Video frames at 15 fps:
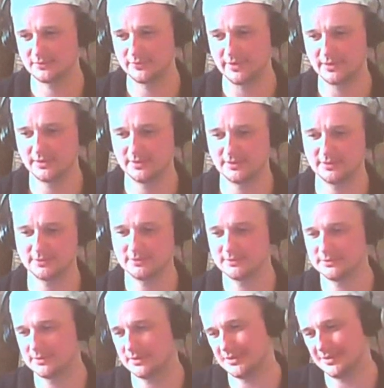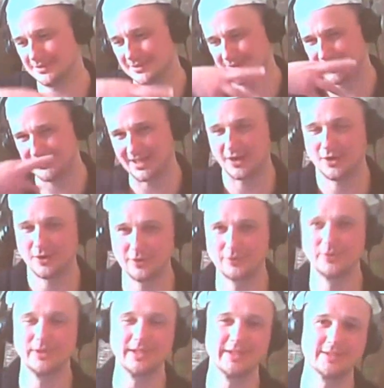the now
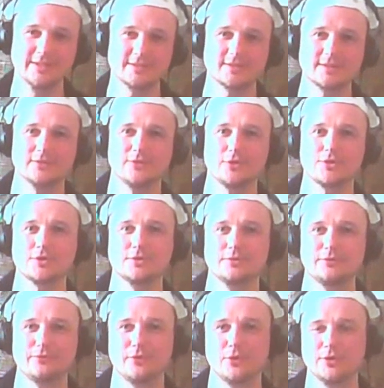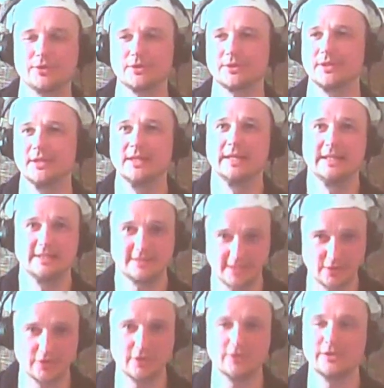release version
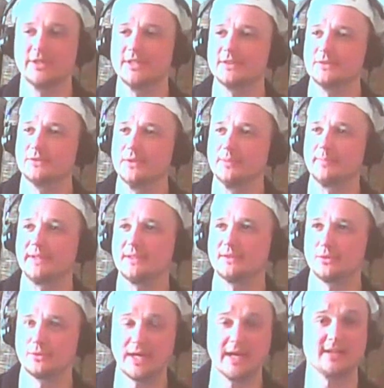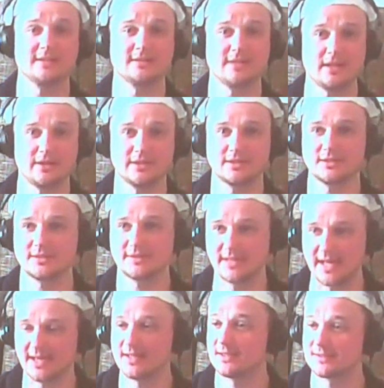4.0 will be to add DirectX
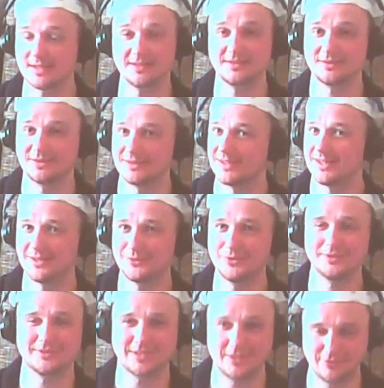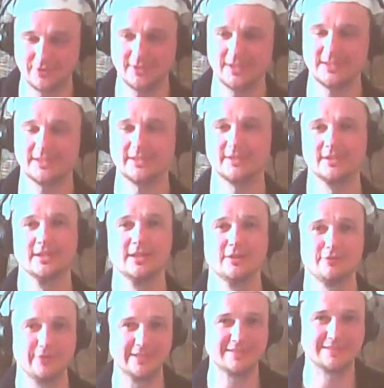9 and then I will definitely
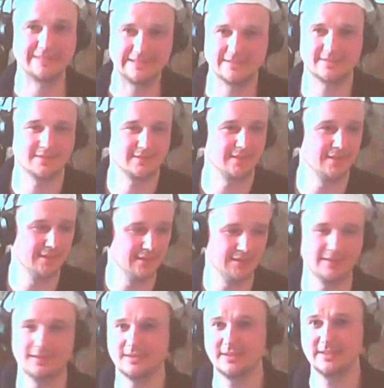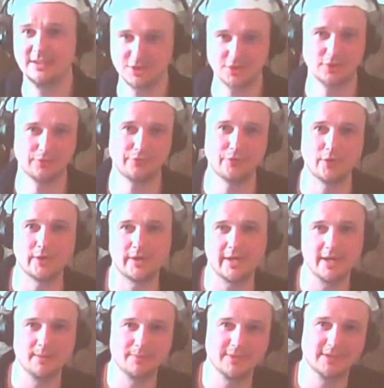fix this uh, issue for
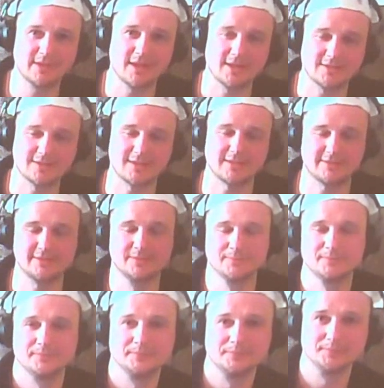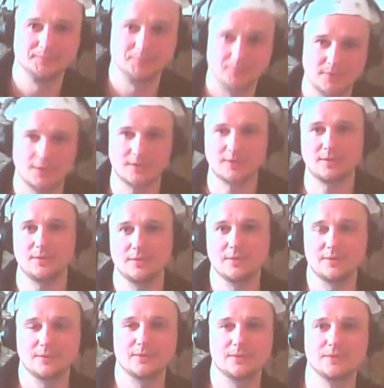AMD cards, yes. Okay, wonderful.